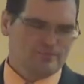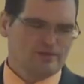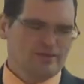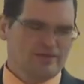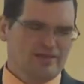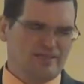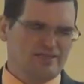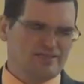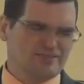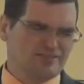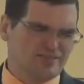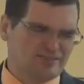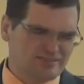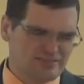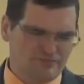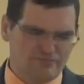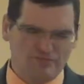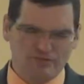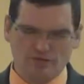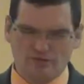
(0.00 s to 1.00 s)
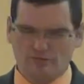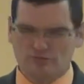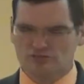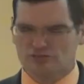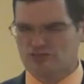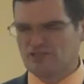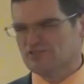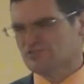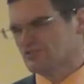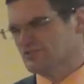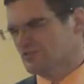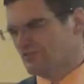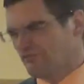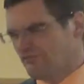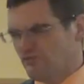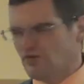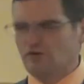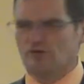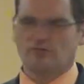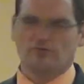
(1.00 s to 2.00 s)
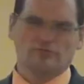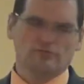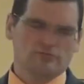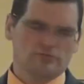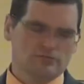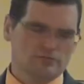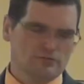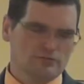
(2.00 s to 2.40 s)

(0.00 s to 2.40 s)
He's just a fool. She's just a fool.